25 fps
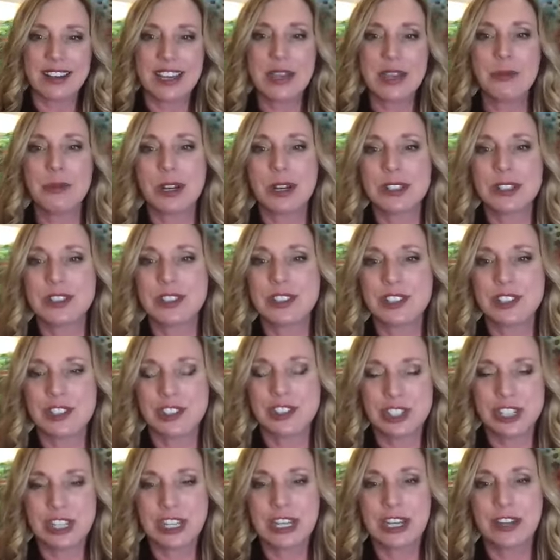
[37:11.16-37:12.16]
he wants to
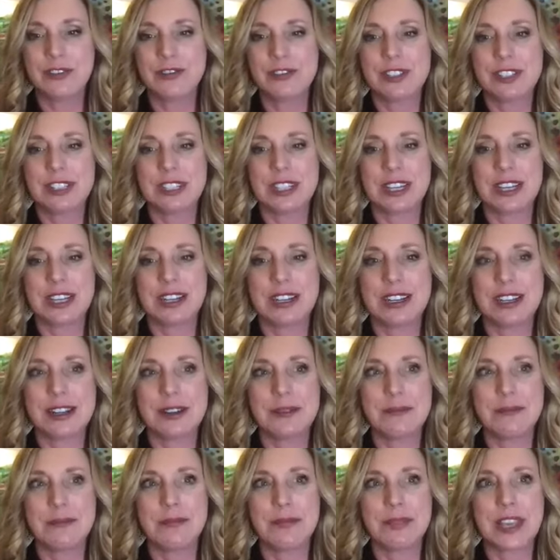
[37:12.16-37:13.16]
shift
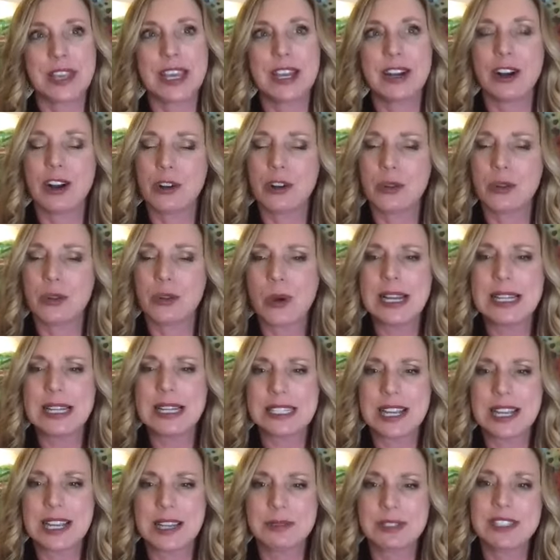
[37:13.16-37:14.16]
in our
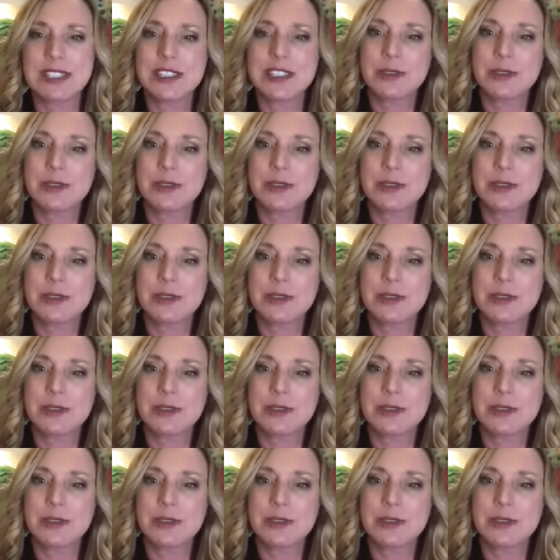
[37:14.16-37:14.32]
quiet times,